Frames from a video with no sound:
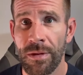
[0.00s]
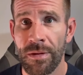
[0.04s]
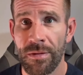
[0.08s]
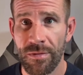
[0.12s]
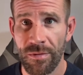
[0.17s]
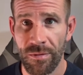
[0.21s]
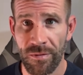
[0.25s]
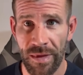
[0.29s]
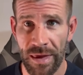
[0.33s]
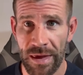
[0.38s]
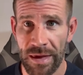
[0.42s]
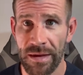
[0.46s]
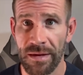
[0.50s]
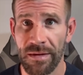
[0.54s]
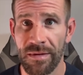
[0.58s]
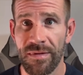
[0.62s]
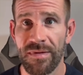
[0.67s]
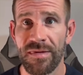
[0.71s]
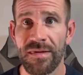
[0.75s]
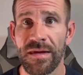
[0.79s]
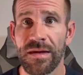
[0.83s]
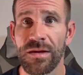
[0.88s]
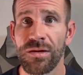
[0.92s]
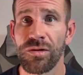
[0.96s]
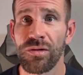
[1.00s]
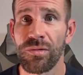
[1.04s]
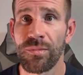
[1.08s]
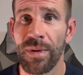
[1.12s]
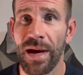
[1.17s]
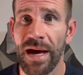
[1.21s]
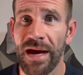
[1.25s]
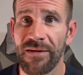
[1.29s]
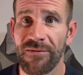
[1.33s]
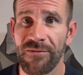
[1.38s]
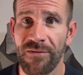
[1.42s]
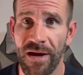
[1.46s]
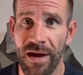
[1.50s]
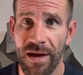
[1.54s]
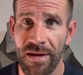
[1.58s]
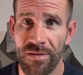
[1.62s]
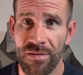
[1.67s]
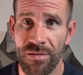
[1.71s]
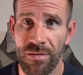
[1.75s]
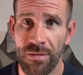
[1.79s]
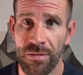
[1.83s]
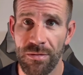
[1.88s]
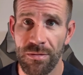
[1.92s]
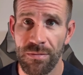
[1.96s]
so they can send you back
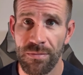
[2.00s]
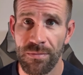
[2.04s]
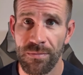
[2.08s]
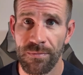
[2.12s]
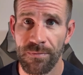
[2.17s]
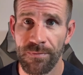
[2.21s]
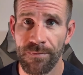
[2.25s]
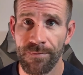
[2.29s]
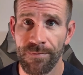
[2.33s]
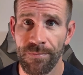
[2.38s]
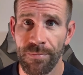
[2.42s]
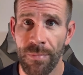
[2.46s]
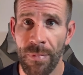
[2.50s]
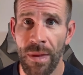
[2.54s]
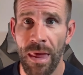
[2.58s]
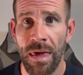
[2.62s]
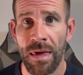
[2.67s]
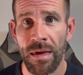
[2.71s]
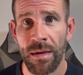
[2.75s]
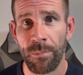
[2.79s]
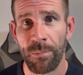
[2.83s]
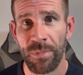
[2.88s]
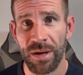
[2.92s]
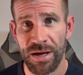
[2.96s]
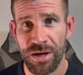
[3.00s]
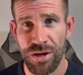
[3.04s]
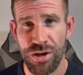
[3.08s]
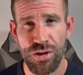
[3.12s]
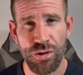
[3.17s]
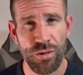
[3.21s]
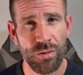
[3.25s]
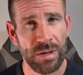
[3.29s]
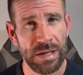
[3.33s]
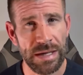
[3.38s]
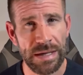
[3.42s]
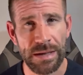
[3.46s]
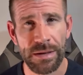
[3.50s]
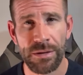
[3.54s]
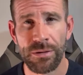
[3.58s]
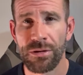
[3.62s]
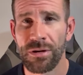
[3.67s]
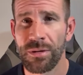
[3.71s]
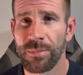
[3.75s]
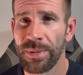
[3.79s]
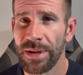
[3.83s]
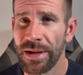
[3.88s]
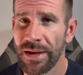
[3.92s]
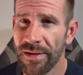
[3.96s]
faster because you're eager
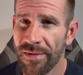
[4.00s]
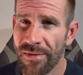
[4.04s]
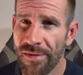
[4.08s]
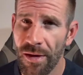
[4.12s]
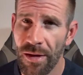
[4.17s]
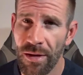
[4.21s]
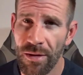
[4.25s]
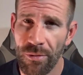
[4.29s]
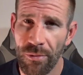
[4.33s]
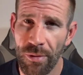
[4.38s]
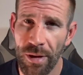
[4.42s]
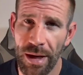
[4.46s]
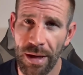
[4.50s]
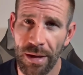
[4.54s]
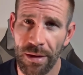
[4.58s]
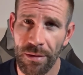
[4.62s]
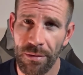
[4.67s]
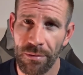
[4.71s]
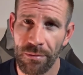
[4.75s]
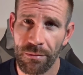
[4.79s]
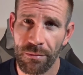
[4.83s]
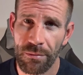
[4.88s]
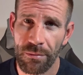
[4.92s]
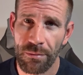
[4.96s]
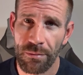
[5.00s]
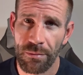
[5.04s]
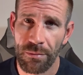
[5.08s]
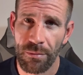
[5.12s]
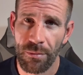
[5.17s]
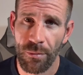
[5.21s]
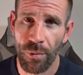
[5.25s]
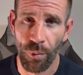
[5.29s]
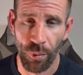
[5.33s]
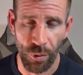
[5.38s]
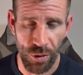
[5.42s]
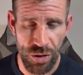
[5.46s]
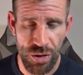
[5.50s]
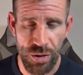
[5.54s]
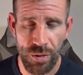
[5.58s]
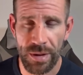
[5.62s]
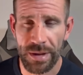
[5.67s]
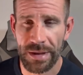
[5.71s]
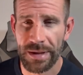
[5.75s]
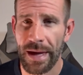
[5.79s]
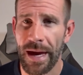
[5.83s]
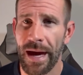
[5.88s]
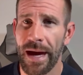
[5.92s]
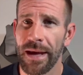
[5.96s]
to be exonerated. Once you
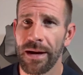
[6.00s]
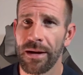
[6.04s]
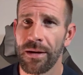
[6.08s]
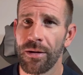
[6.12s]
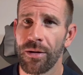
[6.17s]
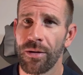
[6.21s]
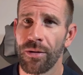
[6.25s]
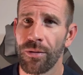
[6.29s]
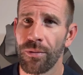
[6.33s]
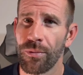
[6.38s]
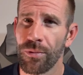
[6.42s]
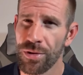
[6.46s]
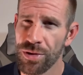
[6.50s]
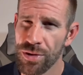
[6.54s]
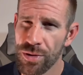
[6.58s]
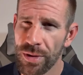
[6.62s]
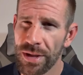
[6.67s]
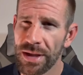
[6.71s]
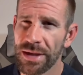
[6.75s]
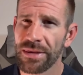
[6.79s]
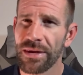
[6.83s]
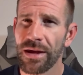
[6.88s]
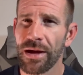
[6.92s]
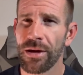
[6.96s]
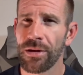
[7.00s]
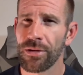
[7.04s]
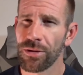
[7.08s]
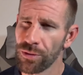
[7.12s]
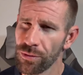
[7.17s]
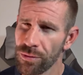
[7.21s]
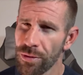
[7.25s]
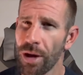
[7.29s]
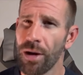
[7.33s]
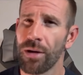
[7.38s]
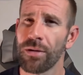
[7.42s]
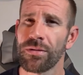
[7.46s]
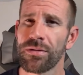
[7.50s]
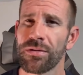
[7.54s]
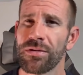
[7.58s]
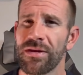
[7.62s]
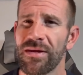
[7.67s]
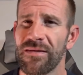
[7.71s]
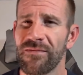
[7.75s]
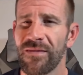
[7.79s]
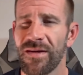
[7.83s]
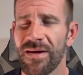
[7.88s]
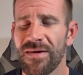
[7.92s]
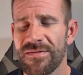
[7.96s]
get to Idaho, once you get there and you talk to the
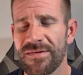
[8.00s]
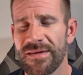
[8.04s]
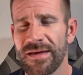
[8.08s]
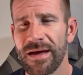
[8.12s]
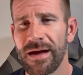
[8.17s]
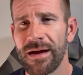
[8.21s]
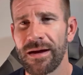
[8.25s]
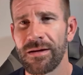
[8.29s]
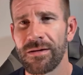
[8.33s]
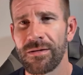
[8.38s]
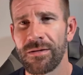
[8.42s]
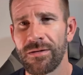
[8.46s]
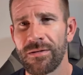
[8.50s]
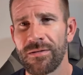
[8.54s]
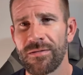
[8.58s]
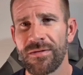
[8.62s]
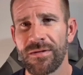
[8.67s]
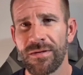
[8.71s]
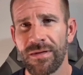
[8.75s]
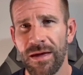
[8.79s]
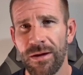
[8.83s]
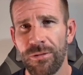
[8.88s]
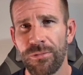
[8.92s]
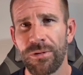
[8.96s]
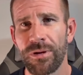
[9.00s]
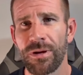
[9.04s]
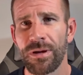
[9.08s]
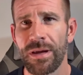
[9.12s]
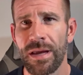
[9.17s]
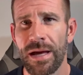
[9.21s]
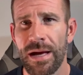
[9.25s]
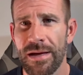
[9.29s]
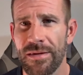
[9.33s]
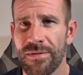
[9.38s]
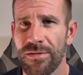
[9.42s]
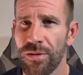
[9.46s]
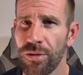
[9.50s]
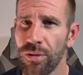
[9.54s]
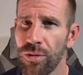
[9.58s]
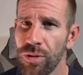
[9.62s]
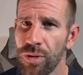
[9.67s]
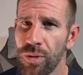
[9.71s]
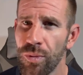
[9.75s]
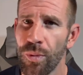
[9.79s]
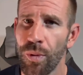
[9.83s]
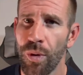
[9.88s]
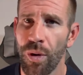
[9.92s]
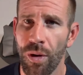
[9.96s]
investigators and they realize who
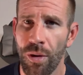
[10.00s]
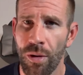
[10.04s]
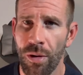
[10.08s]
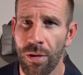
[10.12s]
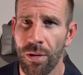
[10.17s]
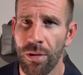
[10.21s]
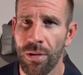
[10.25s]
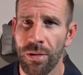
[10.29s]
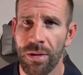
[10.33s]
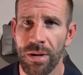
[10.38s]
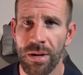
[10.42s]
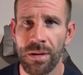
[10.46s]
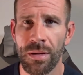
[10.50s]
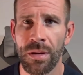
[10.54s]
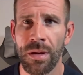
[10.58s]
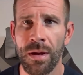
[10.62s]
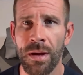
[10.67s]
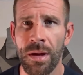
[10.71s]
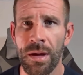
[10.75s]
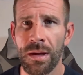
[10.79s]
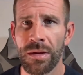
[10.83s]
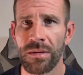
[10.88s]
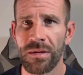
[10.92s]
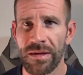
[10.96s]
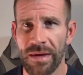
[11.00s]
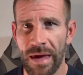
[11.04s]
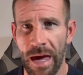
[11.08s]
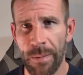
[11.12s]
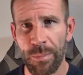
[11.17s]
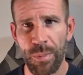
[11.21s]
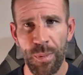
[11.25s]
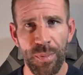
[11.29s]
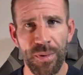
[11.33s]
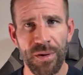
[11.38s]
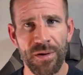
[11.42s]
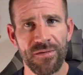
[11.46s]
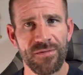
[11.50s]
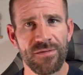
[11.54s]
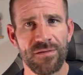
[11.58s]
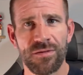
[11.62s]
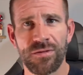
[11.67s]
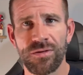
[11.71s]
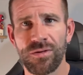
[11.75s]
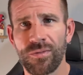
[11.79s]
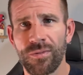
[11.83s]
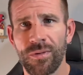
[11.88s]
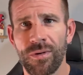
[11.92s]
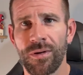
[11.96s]
you are and the type of person
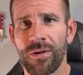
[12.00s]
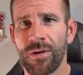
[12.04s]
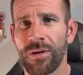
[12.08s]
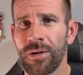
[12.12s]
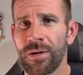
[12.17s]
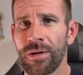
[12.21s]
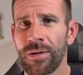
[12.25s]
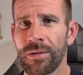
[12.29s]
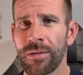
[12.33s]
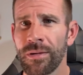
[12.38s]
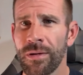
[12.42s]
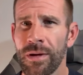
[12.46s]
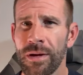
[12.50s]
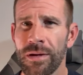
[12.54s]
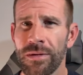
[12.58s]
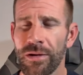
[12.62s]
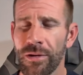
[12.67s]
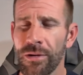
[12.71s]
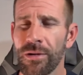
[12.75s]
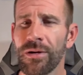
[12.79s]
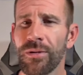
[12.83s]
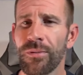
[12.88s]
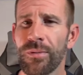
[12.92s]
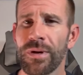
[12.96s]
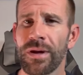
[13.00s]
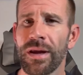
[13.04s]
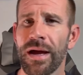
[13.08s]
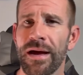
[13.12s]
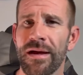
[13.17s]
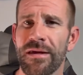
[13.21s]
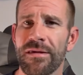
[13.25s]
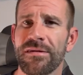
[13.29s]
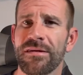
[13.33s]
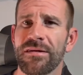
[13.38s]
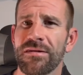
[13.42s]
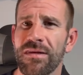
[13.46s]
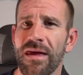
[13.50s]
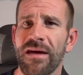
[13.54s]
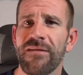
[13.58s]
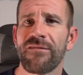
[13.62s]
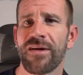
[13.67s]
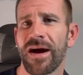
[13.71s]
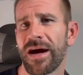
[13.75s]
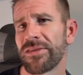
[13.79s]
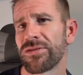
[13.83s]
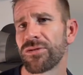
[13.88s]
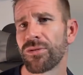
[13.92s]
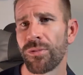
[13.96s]
you are, they're going to realize that they've
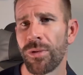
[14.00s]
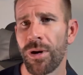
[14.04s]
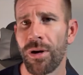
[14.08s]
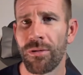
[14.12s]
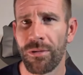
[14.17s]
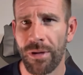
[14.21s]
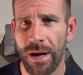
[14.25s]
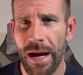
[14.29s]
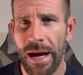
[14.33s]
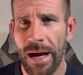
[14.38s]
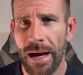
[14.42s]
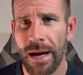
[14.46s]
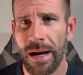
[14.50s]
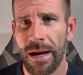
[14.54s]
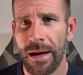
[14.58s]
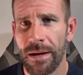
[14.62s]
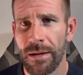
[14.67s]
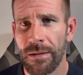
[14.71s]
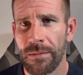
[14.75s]
got the wrong guy.